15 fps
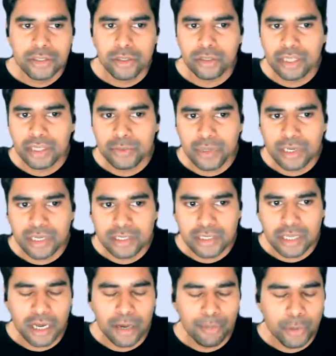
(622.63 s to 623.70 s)
So this was
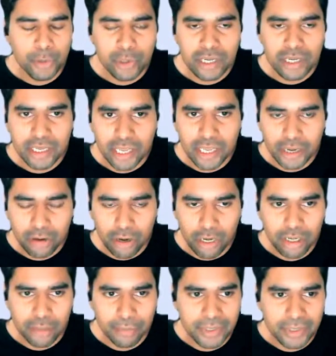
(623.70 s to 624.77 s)
purely a
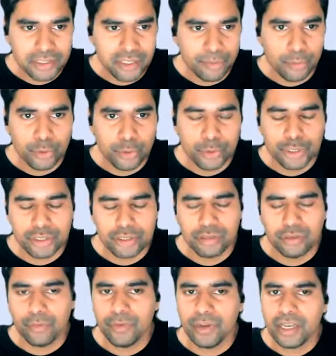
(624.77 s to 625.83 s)
crawler-based approach.
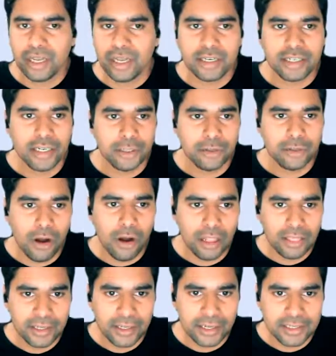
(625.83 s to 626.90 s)
We connected to
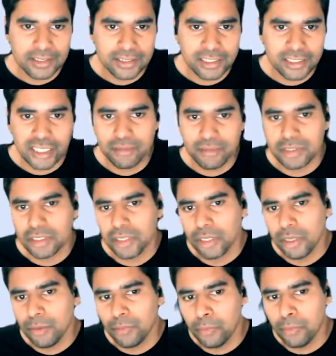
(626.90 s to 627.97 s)
all the data systems,
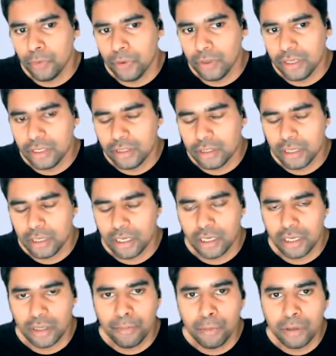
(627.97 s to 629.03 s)
pulled
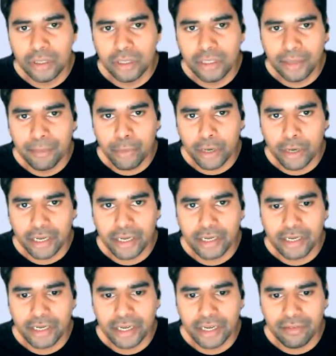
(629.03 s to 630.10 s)
the
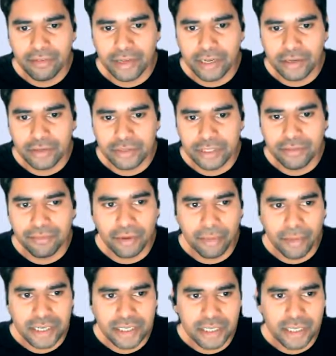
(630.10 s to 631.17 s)
important data warehouse
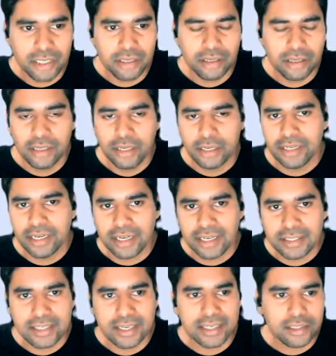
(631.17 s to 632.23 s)
information,
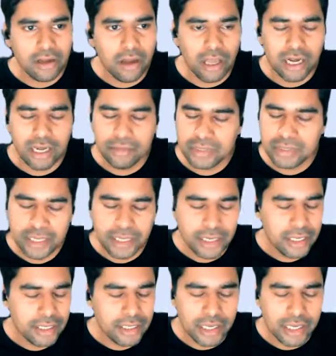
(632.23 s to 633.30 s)
data sets, columns,
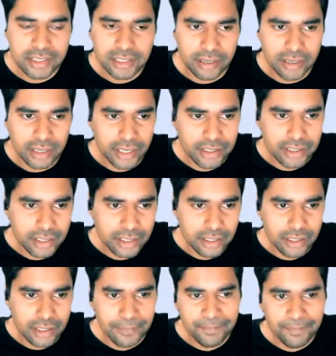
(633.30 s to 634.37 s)
lineage, etc.,
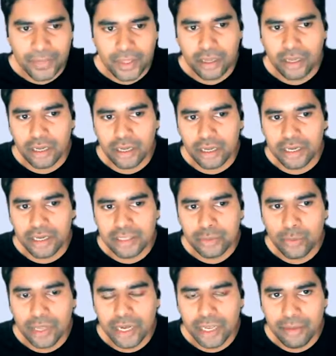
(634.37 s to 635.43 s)
etc. It is
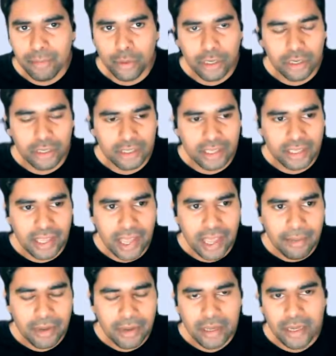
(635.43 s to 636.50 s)
very monolithic
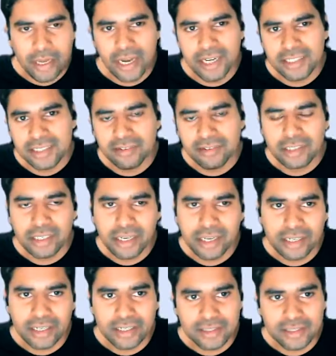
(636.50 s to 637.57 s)
app. It serves the
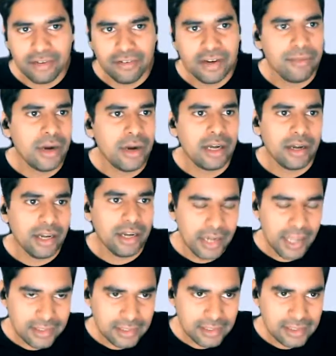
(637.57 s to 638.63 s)
data discovery, but it
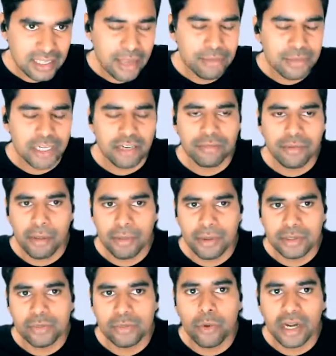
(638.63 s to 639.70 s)
has the same set of
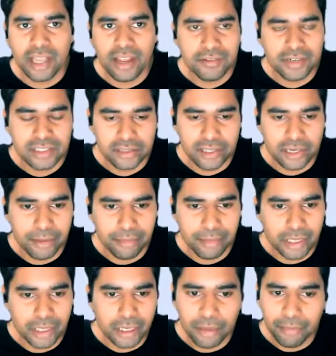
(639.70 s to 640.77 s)
problems what I have
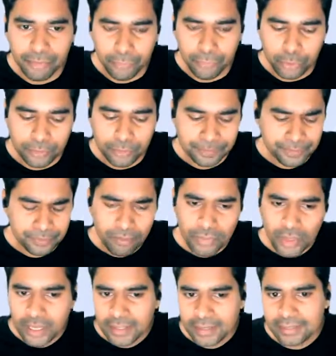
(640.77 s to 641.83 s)
described before.
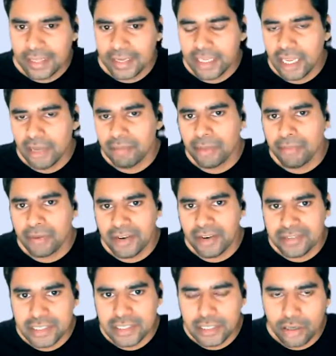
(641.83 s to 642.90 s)
Then came the
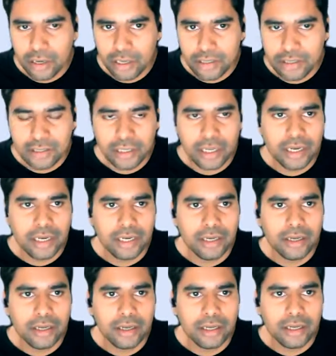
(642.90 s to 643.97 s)
privacy laws
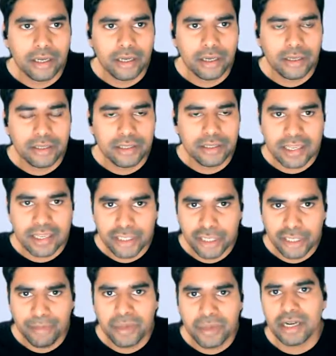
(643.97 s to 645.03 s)
and like
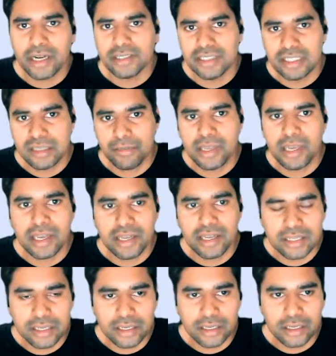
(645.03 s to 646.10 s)
GDPR, CCPA,
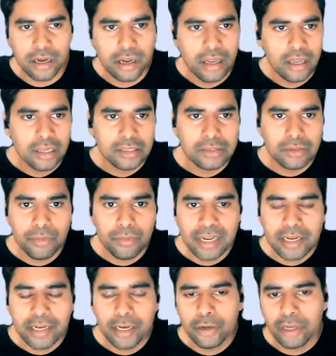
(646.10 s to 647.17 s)
etc. So
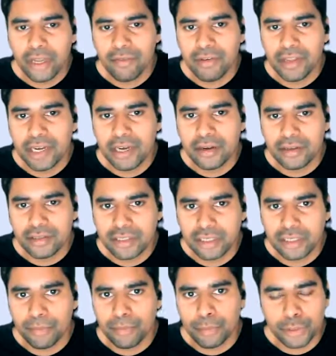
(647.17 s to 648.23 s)
LinkedIn took a very
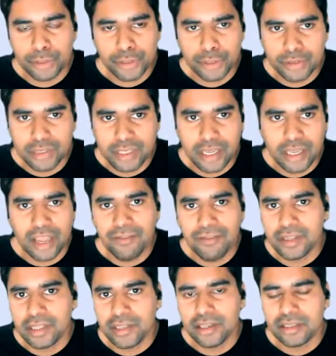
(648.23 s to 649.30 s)
interesting approach to say
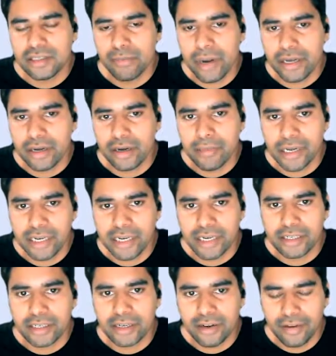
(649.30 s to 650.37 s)
everything is
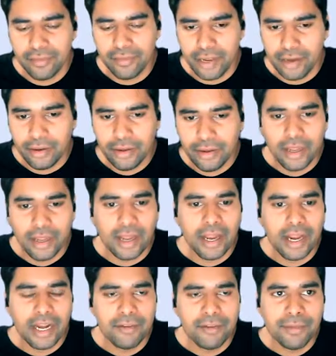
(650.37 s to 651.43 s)
metadata driven,
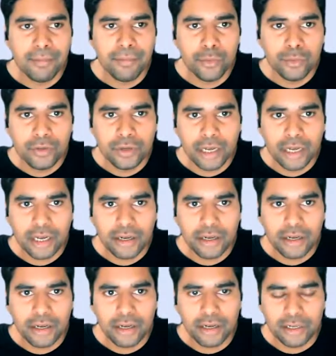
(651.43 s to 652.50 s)
and we moved
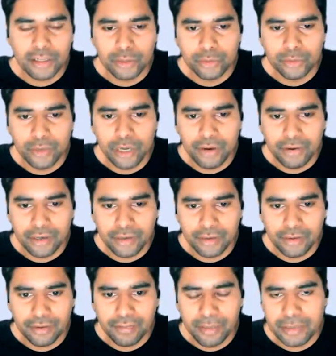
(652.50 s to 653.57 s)
to
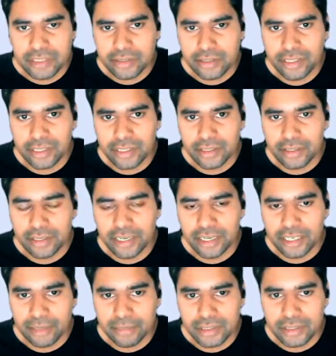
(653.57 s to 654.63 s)
our famous
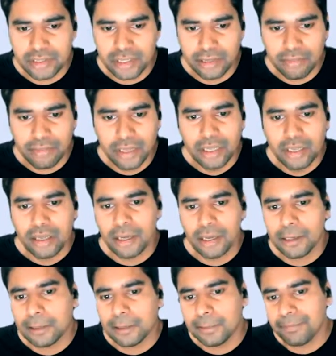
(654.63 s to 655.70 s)
real-time system,
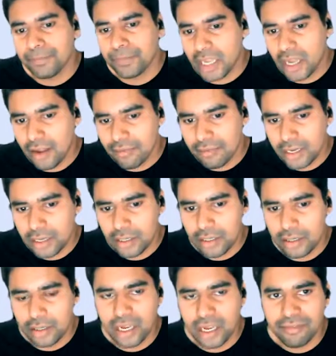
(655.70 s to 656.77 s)

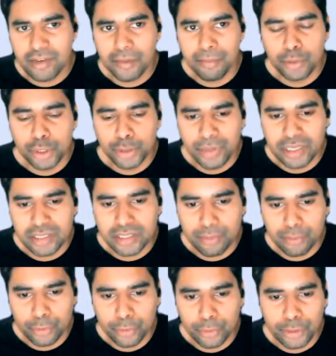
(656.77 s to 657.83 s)
Kafka push-based
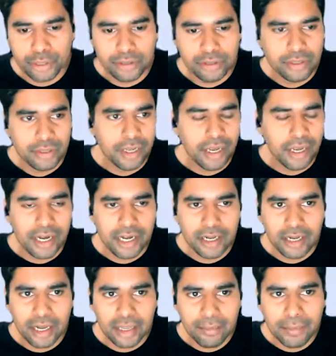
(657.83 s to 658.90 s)
approach,
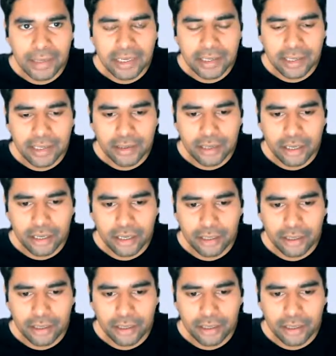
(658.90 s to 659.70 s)
and like built it